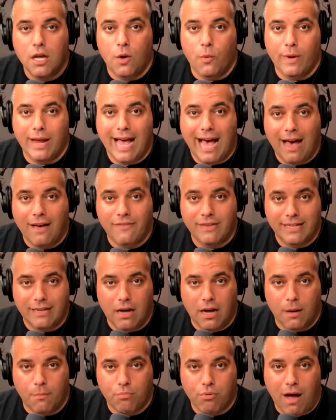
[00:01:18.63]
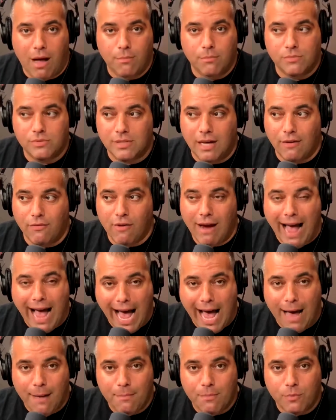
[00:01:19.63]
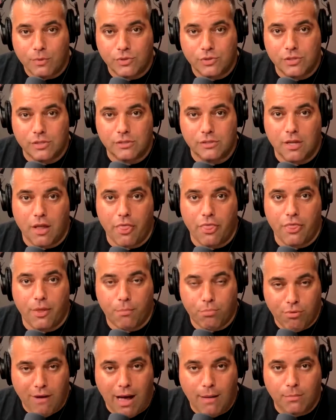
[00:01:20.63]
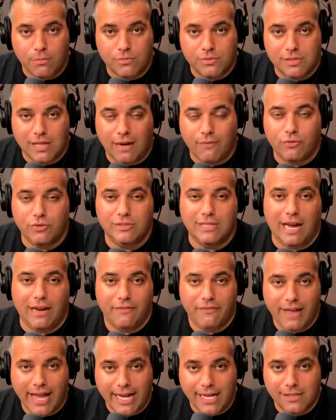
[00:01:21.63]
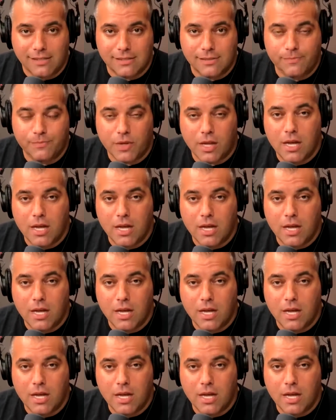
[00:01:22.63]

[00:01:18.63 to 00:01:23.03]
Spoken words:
We have a Problem Solver app, which is theproblemsolver.vegas.